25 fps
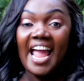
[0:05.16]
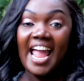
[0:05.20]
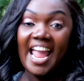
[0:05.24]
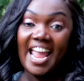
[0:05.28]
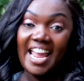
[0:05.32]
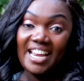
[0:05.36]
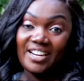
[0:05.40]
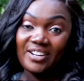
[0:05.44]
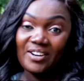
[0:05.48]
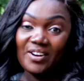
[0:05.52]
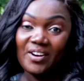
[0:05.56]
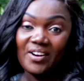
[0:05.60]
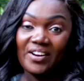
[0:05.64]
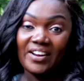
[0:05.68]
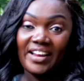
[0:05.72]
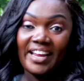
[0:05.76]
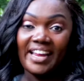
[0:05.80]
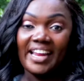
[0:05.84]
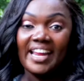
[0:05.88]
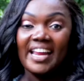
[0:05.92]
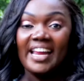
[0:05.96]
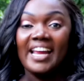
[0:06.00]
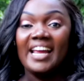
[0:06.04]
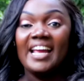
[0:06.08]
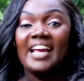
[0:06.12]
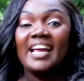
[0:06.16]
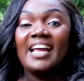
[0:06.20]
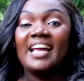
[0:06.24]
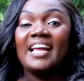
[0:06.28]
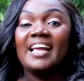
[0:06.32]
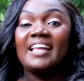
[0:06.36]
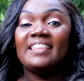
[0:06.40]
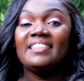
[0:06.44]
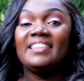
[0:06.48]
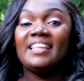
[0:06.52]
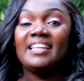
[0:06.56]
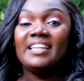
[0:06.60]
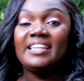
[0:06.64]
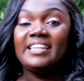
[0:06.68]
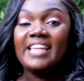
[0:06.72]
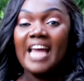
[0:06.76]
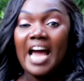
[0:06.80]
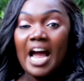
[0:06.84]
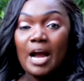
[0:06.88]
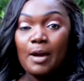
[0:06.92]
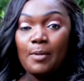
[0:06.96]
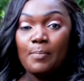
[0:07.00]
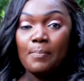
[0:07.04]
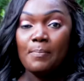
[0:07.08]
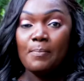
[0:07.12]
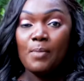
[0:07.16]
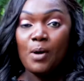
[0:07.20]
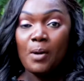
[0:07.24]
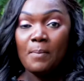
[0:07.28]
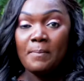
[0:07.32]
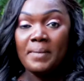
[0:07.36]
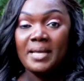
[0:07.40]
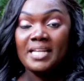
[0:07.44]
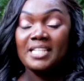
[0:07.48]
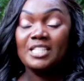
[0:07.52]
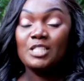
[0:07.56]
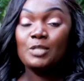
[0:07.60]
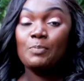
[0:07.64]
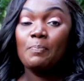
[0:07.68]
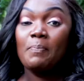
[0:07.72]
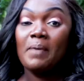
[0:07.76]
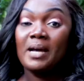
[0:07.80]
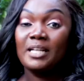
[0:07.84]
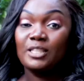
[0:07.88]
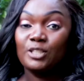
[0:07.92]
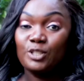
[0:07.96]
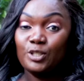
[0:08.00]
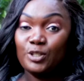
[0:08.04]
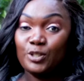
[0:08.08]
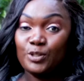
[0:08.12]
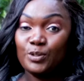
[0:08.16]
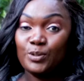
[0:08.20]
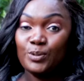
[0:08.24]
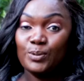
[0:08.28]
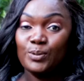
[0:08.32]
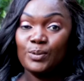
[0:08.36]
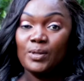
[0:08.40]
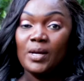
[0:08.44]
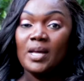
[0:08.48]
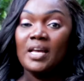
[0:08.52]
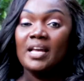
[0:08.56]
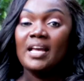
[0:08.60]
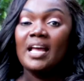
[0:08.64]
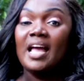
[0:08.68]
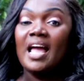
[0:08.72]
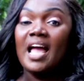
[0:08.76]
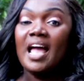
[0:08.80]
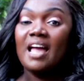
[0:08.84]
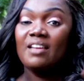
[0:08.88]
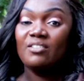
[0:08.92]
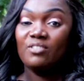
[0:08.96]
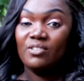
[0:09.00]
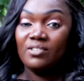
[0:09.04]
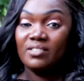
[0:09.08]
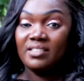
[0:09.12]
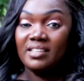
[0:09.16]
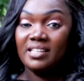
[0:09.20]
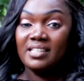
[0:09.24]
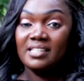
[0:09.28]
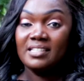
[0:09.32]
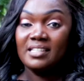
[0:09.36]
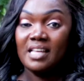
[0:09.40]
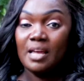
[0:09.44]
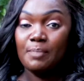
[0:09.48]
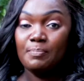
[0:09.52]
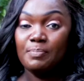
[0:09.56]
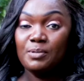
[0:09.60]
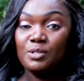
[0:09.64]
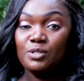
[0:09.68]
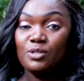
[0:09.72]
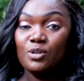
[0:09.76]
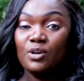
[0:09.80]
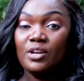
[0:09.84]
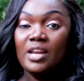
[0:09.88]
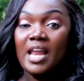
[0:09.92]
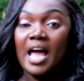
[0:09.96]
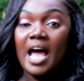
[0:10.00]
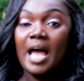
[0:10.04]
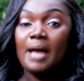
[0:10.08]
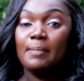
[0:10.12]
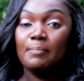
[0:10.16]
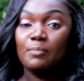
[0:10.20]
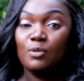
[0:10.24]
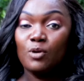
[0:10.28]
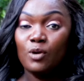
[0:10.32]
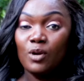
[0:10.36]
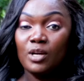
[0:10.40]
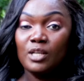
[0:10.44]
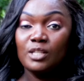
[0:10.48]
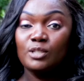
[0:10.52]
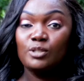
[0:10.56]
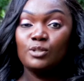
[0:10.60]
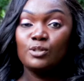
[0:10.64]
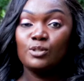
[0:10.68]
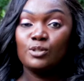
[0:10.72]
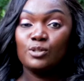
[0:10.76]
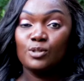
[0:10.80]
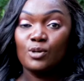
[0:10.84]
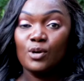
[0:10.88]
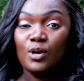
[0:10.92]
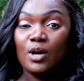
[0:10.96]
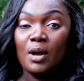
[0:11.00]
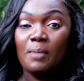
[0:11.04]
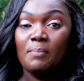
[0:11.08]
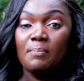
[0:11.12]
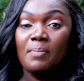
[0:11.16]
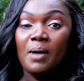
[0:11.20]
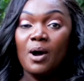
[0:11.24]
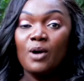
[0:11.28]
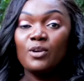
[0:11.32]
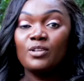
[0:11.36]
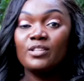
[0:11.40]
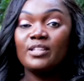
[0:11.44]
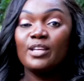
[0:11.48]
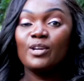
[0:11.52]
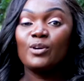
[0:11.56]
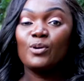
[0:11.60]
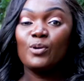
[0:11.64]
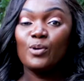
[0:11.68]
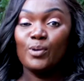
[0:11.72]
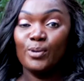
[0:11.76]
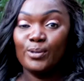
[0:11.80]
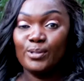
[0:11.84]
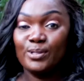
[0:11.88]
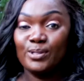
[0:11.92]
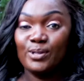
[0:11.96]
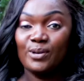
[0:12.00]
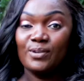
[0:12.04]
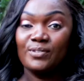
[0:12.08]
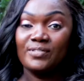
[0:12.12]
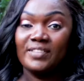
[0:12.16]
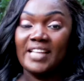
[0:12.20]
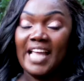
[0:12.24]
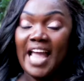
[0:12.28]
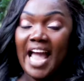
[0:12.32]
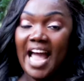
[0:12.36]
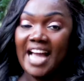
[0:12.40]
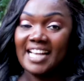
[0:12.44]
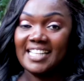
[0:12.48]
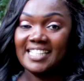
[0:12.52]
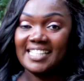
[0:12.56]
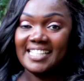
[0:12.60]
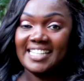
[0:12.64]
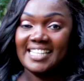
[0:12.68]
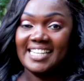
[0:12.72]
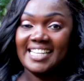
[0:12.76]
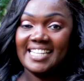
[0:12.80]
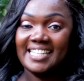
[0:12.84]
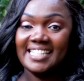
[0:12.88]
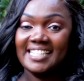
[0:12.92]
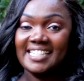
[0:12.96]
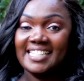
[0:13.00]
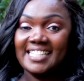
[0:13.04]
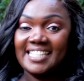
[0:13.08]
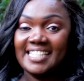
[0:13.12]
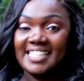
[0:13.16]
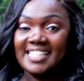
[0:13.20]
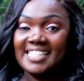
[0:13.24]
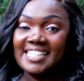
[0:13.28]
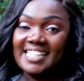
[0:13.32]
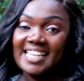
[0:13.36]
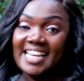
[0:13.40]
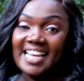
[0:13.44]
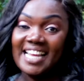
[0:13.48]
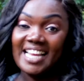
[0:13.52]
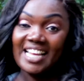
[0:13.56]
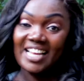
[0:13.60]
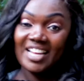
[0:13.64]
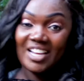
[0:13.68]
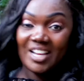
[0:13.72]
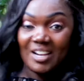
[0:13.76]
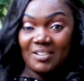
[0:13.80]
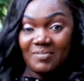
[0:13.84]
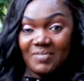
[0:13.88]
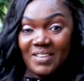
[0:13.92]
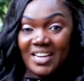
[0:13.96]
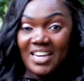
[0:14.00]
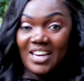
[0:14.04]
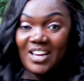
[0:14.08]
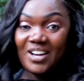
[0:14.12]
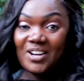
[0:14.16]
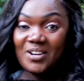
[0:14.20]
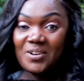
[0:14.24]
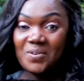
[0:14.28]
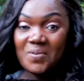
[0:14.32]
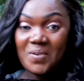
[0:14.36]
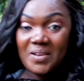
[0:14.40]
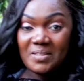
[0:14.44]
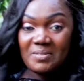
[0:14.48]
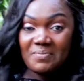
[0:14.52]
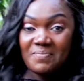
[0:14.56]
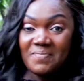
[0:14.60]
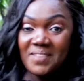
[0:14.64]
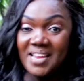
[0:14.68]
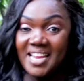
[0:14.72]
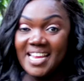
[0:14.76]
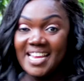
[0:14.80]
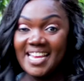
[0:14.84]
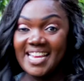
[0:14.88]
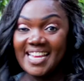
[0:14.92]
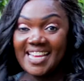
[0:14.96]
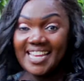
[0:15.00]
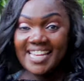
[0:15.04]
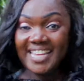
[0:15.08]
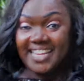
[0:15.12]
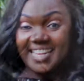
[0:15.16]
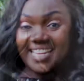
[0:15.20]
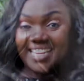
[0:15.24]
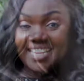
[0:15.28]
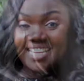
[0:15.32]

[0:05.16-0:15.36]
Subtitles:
Henhoy. The Dark Moment Part 2. And on this episode, I'm going to talk about the cause of the accident. Come along with me.